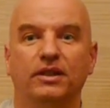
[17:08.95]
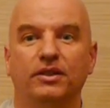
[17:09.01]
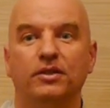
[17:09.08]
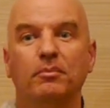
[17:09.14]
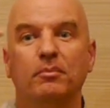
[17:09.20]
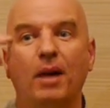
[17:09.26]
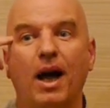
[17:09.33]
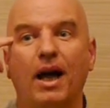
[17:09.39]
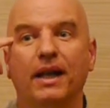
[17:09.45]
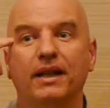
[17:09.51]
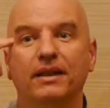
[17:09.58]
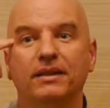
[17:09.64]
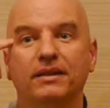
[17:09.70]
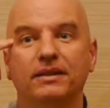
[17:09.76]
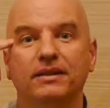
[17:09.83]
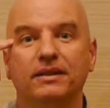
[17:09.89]
the
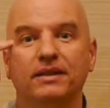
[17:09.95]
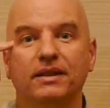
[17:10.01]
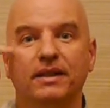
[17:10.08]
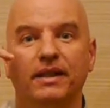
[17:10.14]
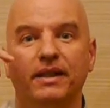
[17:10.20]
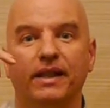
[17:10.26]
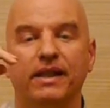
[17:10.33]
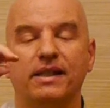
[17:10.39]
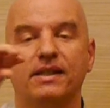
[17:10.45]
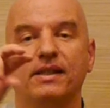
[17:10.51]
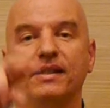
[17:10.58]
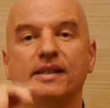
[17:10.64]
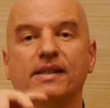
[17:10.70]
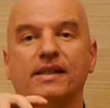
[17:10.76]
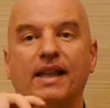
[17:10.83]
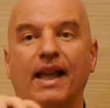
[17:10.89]
mind is the
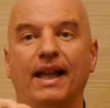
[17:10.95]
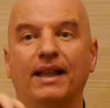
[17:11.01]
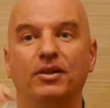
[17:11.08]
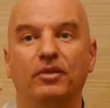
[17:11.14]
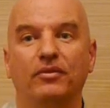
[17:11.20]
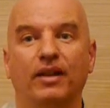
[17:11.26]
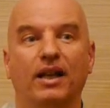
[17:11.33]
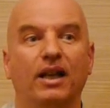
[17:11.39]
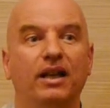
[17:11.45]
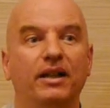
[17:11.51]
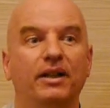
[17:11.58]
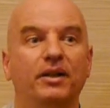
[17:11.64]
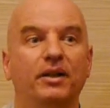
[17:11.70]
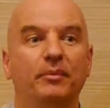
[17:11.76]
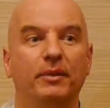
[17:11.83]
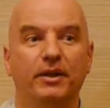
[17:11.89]
stand of a
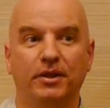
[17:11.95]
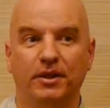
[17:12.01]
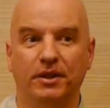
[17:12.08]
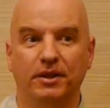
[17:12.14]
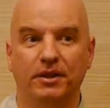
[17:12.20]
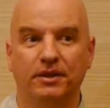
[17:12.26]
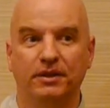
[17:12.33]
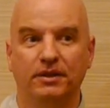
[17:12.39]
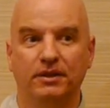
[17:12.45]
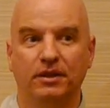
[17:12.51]
clear mirror.